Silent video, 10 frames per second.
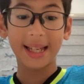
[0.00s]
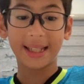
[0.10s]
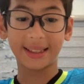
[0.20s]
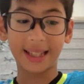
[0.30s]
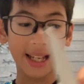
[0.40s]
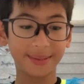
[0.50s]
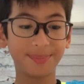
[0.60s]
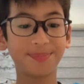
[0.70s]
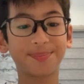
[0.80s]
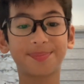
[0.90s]
And then
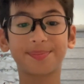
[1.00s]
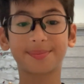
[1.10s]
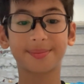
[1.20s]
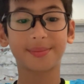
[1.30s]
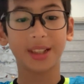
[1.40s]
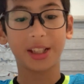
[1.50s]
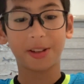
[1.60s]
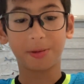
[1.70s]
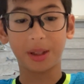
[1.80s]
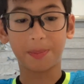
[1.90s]

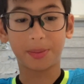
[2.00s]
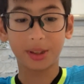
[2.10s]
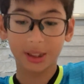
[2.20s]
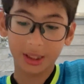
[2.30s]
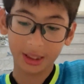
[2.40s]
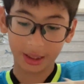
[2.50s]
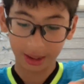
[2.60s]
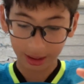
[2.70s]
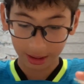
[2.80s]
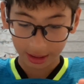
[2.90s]
we put
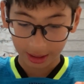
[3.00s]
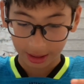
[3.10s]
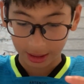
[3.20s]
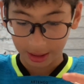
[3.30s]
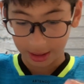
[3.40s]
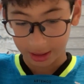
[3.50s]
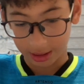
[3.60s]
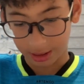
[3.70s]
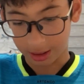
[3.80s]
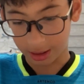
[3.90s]

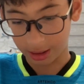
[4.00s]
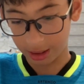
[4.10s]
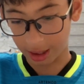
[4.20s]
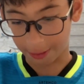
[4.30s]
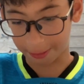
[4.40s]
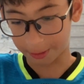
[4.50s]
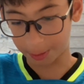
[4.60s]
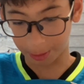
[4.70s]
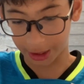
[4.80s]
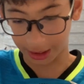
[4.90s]
the left
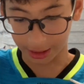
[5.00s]
wing.